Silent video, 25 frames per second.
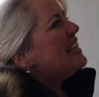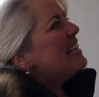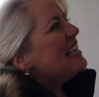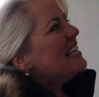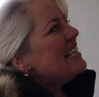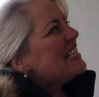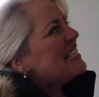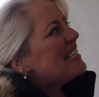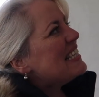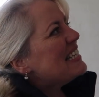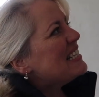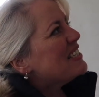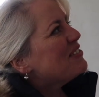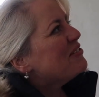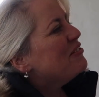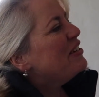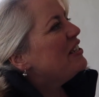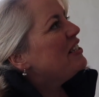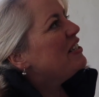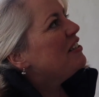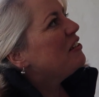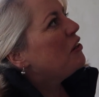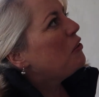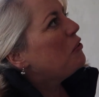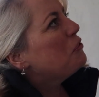It's
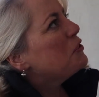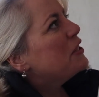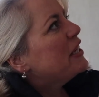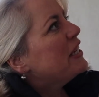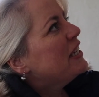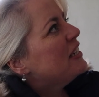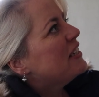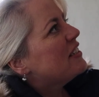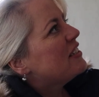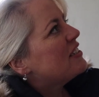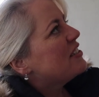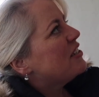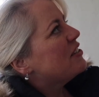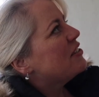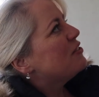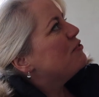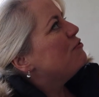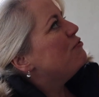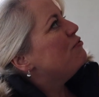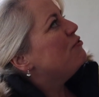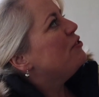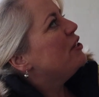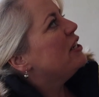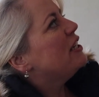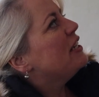written in Old English, so it's
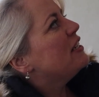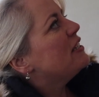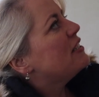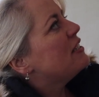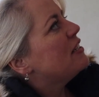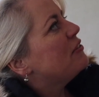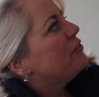really